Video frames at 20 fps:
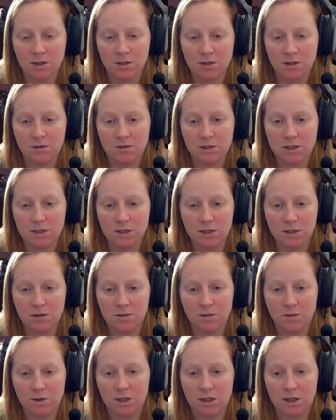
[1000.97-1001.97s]
to see
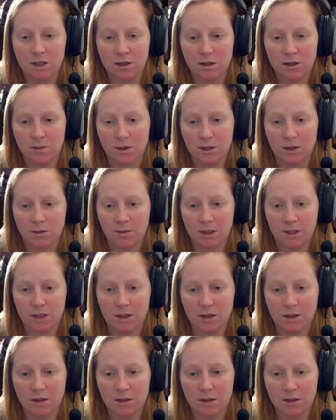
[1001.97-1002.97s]
what upcoming
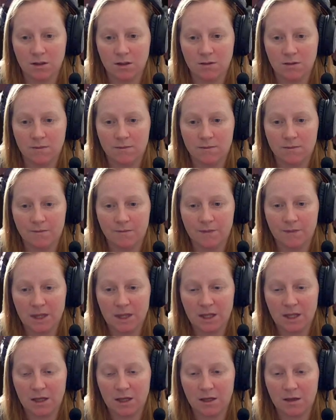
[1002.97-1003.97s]

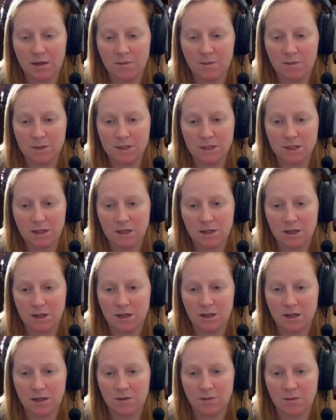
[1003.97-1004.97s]
games I
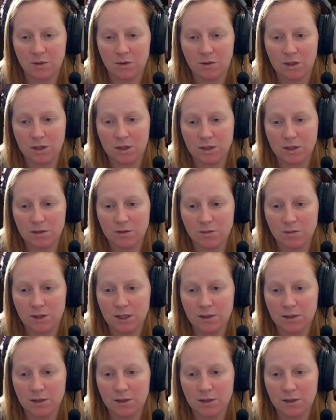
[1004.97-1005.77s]
am going to play.